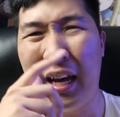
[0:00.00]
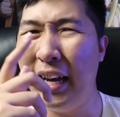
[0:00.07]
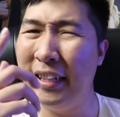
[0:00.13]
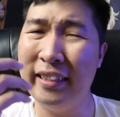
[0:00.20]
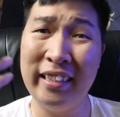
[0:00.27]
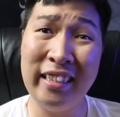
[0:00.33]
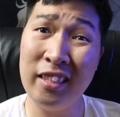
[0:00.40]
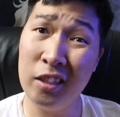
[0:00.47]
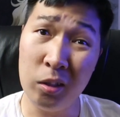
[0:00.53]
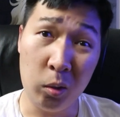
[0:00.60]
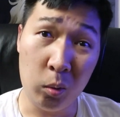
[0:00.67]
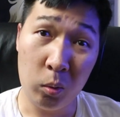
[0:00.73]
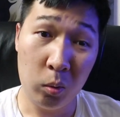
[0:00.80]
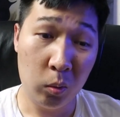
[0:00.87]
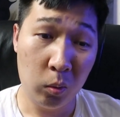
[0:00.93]
I think
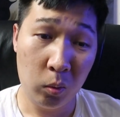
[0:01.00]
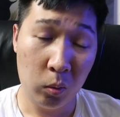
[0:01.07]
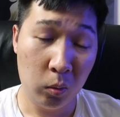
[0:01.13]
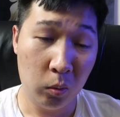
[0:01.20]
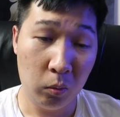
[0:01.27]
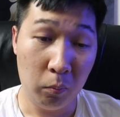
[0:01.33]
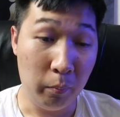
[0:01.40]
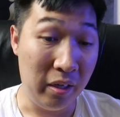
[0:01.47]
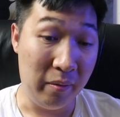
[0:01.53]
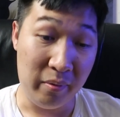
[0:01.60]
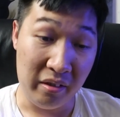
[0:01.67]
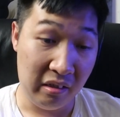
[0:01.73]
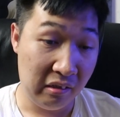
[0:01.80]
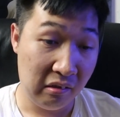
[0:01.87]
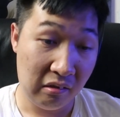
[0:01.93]
so.
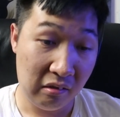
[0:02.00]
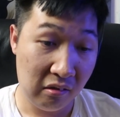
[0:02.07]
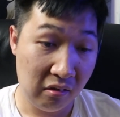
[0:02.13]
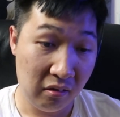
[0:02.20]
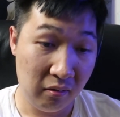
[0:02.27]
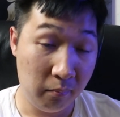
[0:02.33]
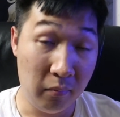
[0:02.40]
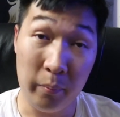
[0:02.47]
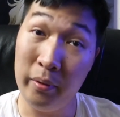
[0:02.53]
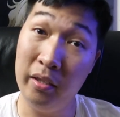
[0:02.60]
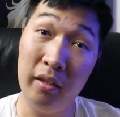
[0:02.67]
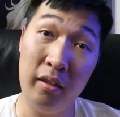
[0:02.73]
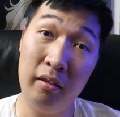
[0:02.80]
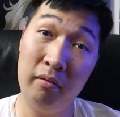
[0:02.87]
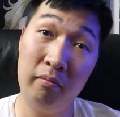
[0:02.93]
Maybe
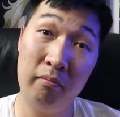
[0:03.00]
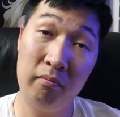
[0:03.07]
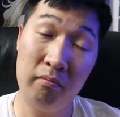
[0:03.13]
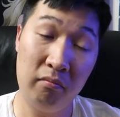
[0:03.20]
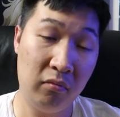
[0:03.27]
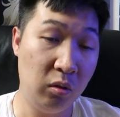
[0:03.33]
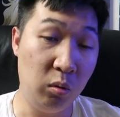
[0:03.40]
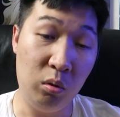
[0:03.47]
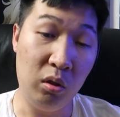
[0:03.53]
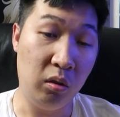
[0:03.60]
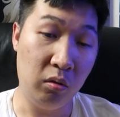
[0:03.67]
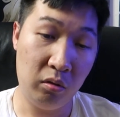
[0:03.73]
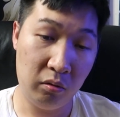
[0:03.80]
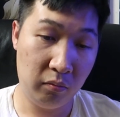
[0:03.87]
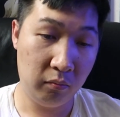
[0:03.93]
not. Who
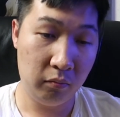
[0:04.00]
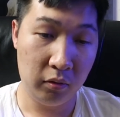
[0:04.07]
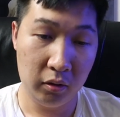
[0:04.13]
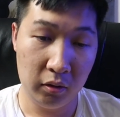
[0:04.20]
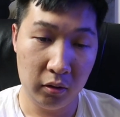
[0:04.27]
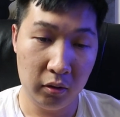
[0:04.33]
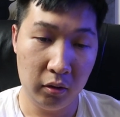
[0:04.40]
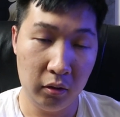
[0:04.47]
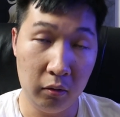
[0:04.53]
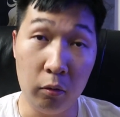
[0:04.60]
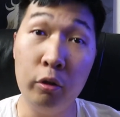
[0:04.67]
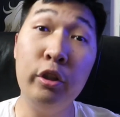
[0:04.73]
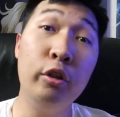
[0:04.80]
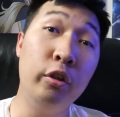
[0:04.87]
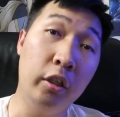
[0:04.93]
knows?
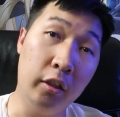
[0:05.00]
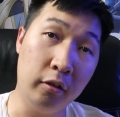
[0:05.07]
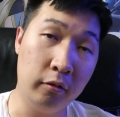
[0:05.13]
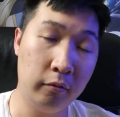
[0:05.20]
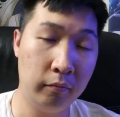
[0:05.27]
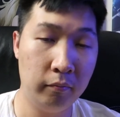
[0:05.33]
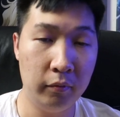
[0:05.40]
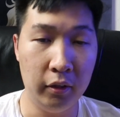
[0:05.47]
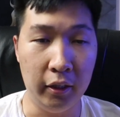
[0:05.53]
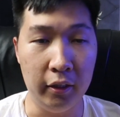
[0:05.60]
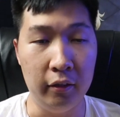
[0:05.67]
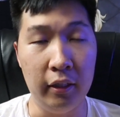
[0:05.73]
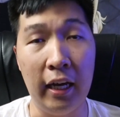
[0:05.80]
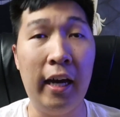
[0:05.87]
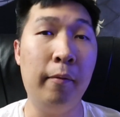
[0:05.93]
Well, you know,
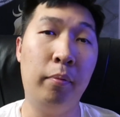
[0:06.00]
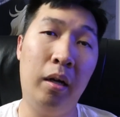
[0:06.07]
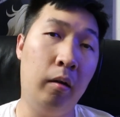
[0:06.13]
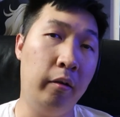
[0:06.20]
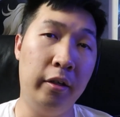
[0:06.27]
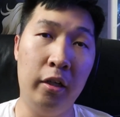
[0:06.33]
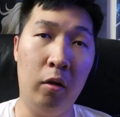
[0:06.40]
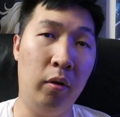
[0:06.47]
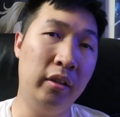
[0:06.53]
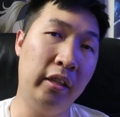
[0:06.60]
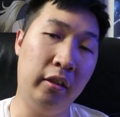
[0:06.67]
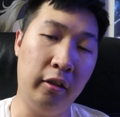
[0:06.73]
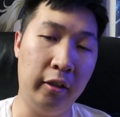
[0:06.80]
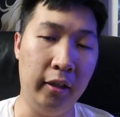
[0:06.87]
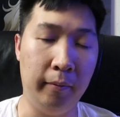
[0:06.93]
and I probably know once I
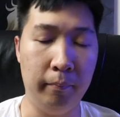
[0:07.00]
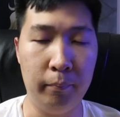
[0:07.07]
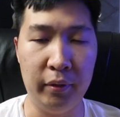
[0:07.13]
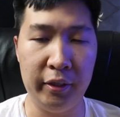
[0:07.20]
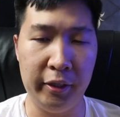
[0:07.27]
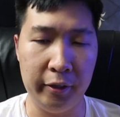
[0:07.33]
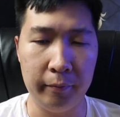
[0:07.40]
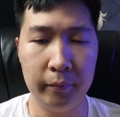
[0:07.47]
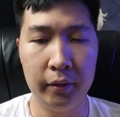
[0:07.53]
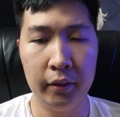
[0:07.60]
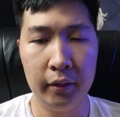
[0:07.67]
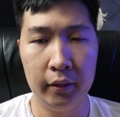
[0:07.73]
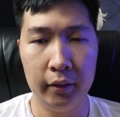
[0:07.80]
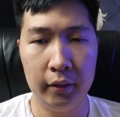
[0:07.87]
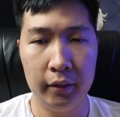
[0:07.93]
look it up. But yeah.
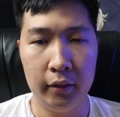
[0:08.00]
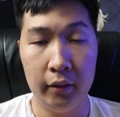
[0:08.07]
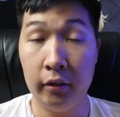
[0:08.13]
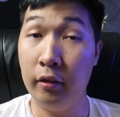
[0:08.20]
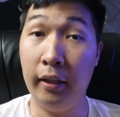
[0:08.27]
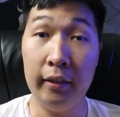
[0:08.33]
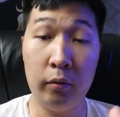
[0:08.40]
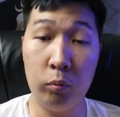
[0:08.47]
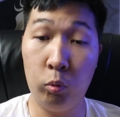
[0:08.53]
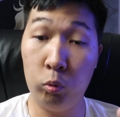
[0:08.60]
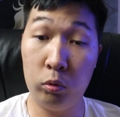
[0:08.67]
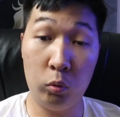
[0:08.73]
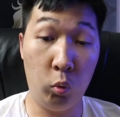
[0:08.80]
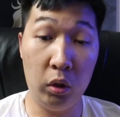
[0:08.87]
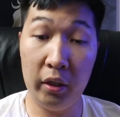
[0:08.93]
So that's
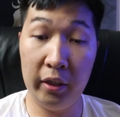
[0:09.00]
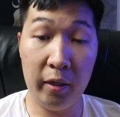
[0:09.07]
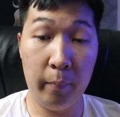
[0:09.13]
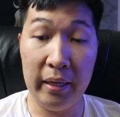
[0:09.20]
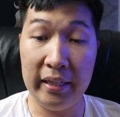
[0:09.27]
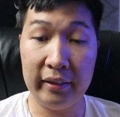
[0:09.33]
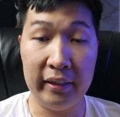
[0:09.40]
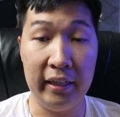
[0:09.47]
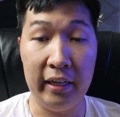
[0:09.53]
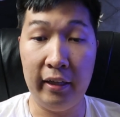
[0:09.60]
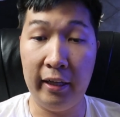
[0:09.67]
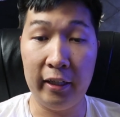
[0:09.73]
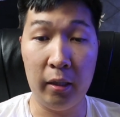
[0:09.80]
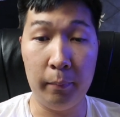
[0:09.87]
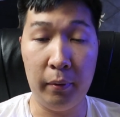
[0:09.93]
one of the main things I
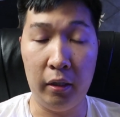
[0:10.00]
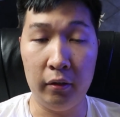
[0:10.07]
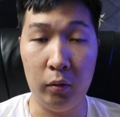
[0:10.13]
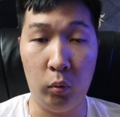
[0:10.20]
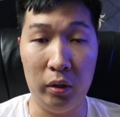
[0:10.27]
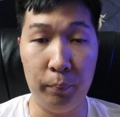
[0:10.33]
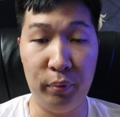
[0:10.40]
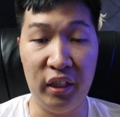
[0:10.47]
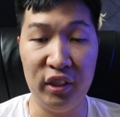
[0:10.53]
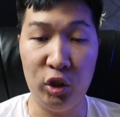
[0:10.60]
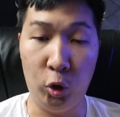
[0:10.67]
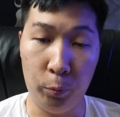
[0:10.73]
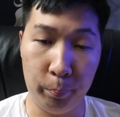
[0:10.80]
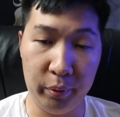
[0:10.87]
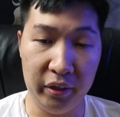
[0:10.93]
like about the OnePlus
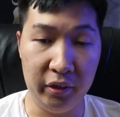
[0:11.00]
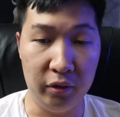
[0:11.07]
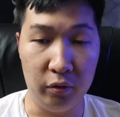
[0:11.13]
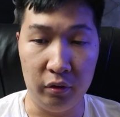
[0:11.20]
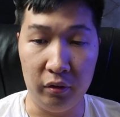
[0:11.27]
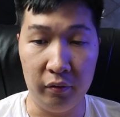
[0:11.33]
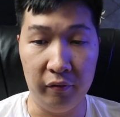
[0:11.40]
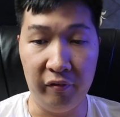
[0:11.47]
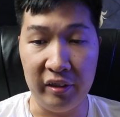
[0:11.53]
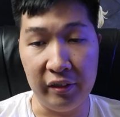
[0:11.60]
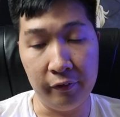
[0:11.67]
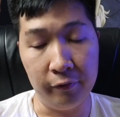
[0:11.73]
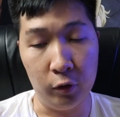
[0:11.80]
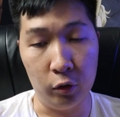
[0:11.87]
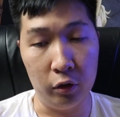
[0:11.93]
Open or V
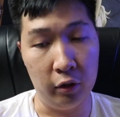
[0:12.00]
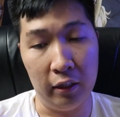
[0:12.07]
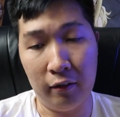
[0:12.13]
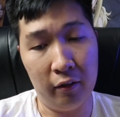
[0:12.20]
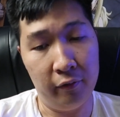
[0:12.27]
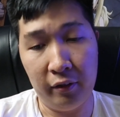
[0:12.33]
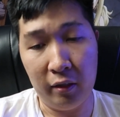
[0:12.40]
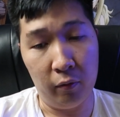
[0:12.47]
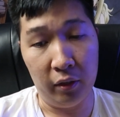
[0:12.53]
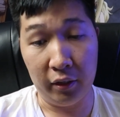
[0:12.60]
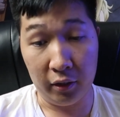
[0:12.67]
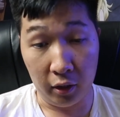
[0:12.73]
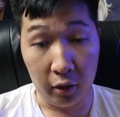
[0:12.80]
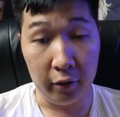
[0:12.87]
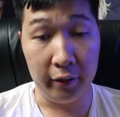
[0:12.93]
Fold or however they want to
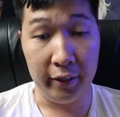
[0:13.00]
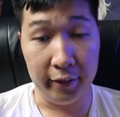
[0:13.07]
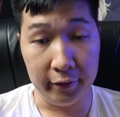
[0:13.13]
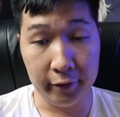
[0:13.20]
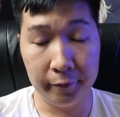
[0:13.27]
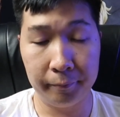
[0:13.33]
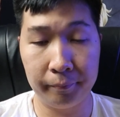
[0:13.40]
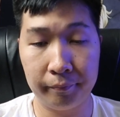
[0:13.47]
call it as.